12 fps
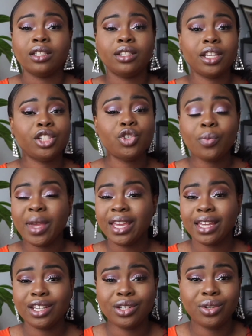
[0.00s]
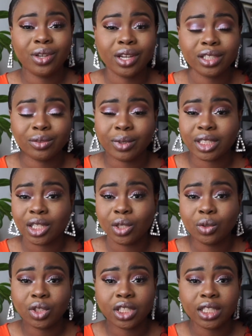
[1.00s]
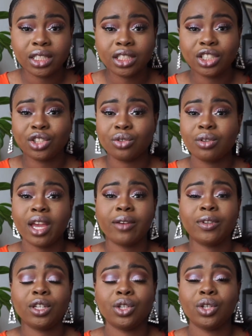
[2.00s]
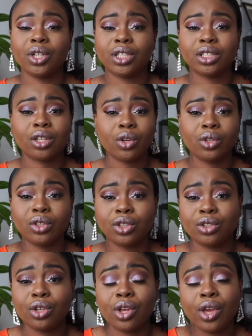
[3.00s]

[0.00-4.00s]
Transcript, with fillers: Did you make any New Year's resolutions? Do you have any New Year's goals?